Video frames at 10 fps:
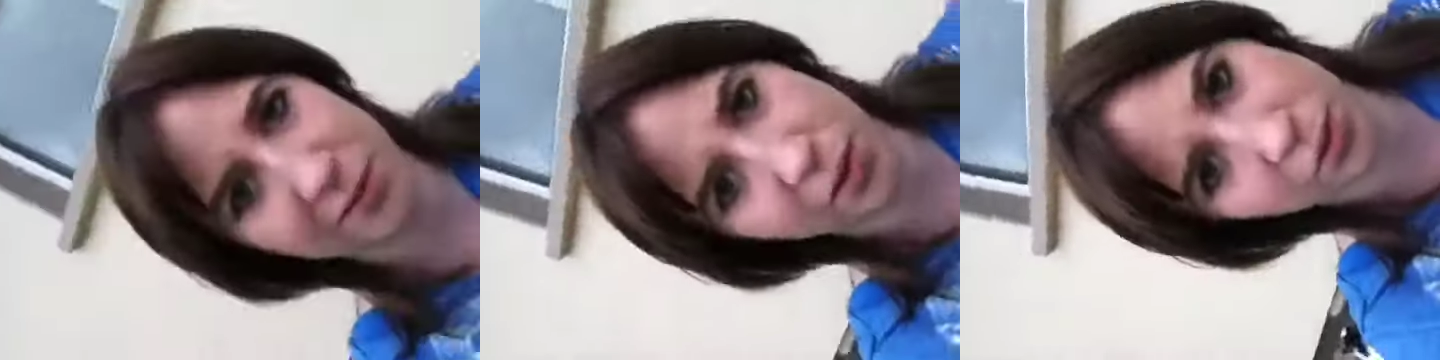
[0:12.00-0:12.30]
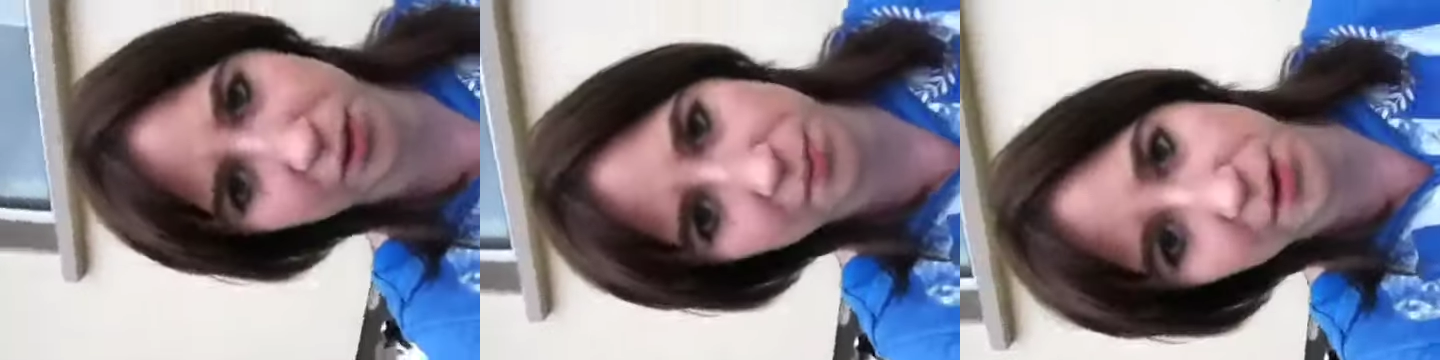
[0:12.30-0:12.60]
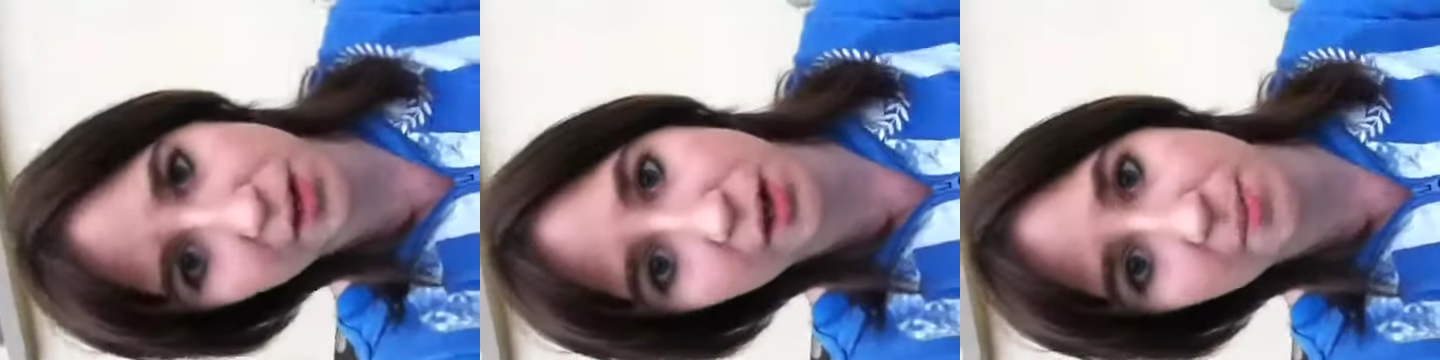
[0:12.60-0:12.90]
of holding
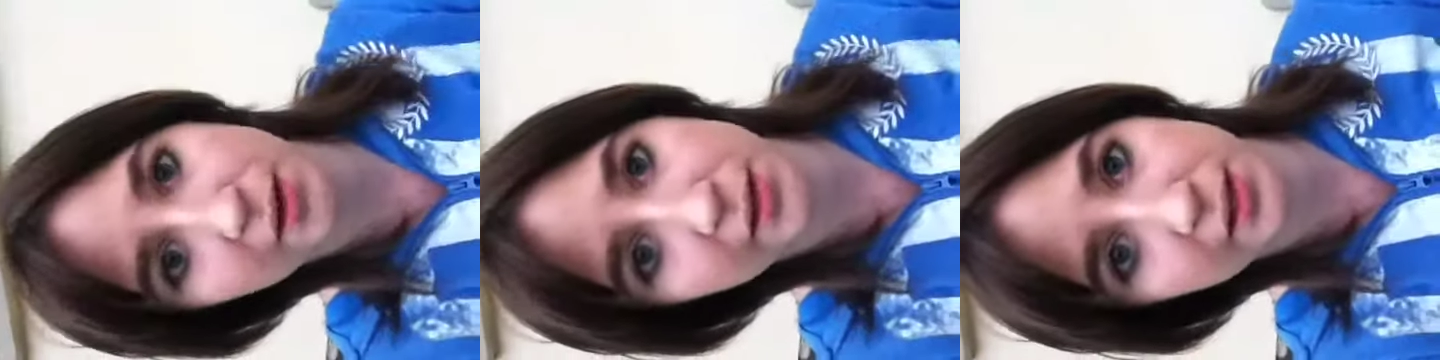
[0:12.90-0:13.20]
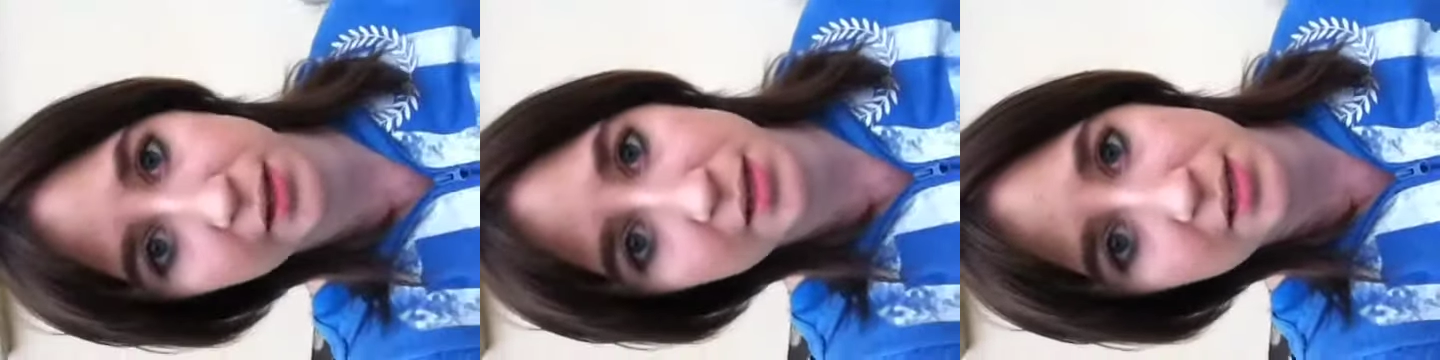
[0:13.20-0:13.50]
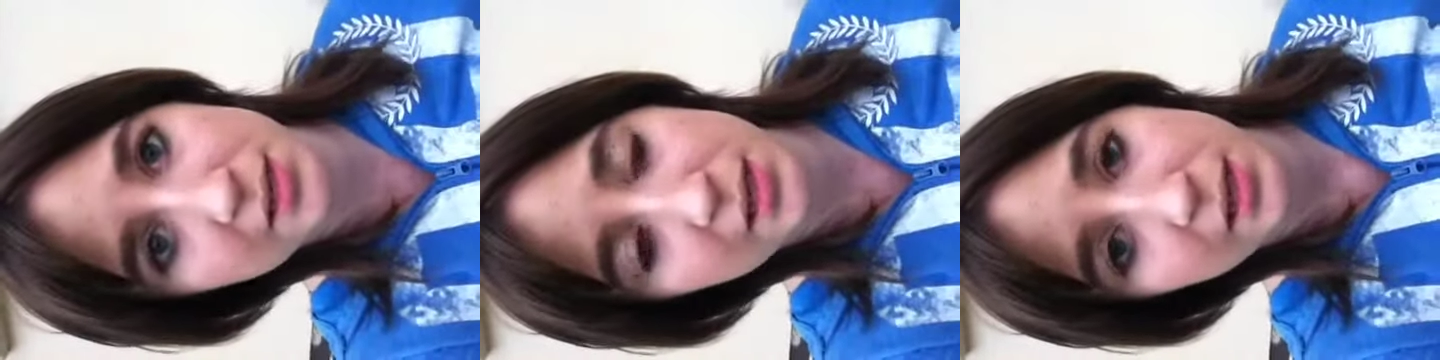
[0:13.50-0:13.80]
my iPad like
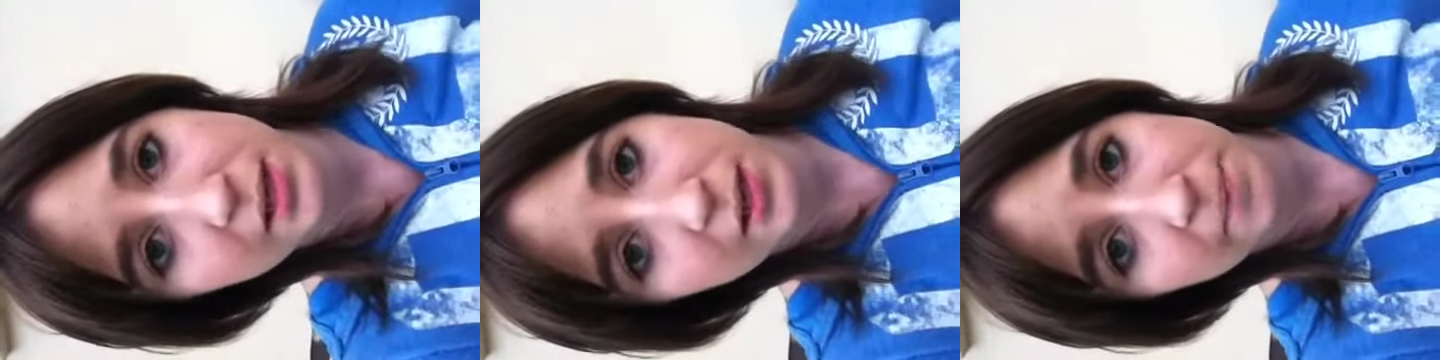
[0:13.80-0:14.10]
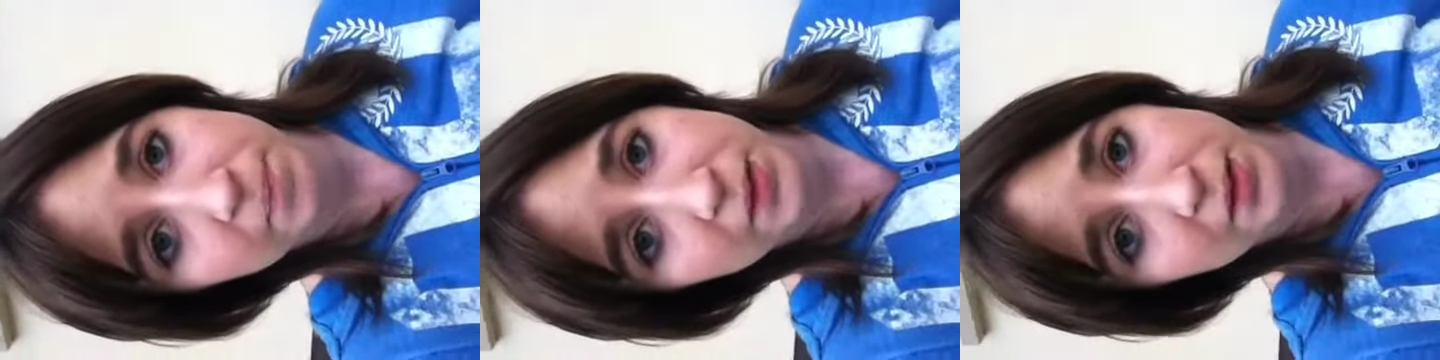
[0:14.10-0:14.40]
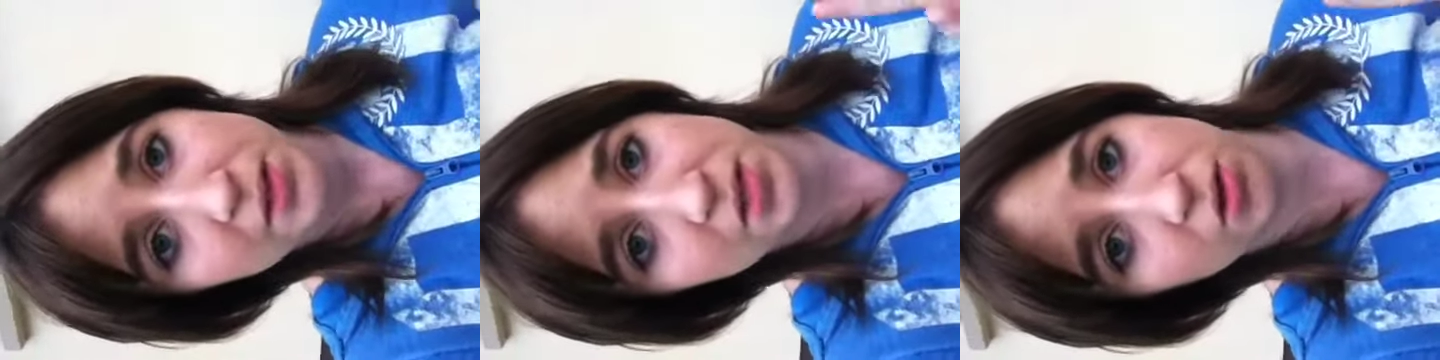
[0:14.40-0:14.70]
this,
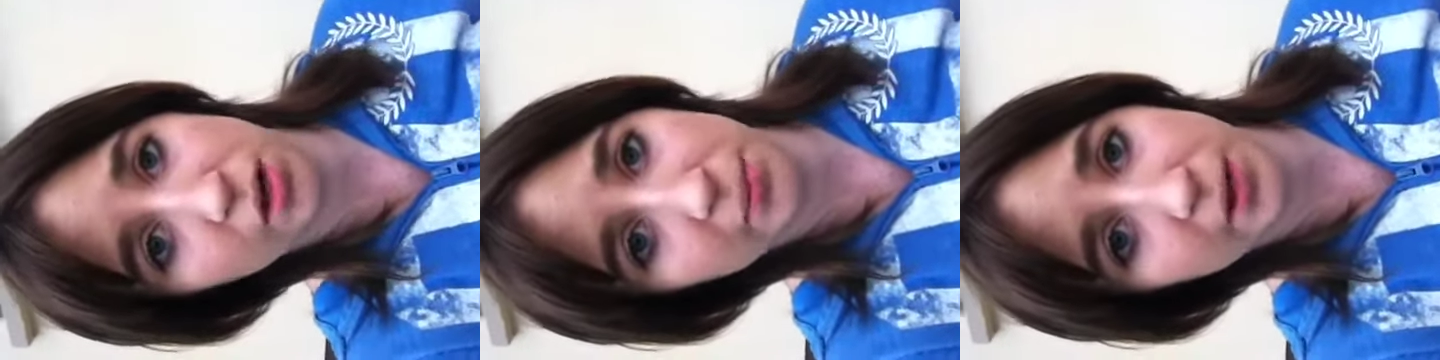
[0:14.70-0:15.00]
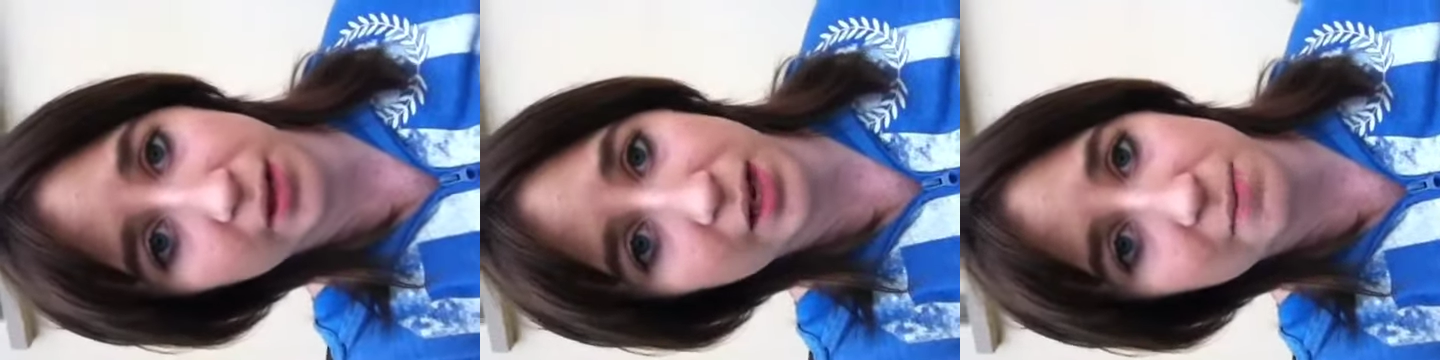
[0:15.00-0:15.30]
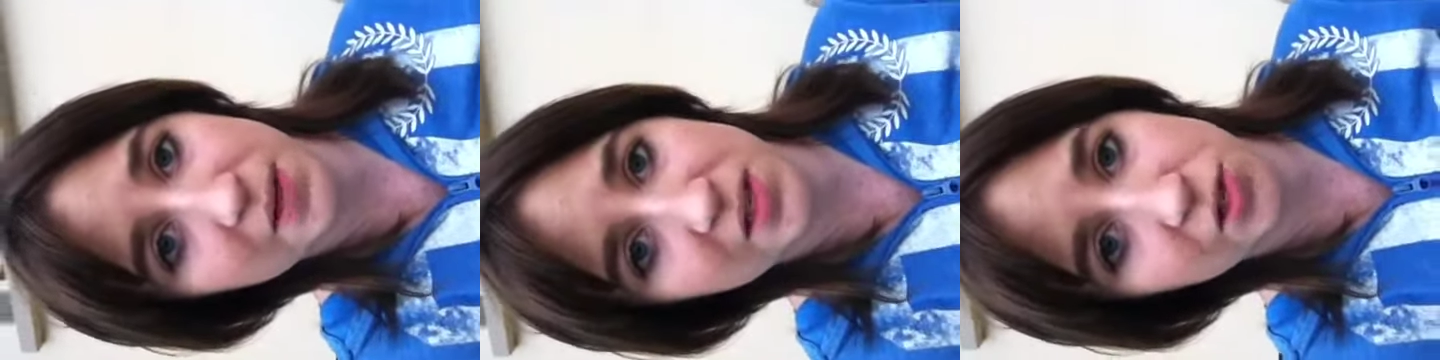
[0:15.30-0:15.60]
so I'm gonna get
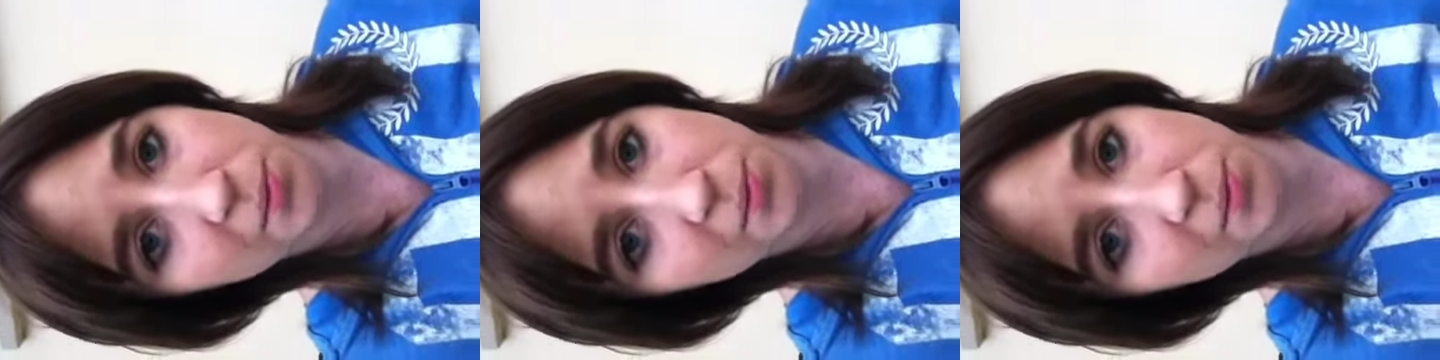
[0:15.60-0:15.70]
mixed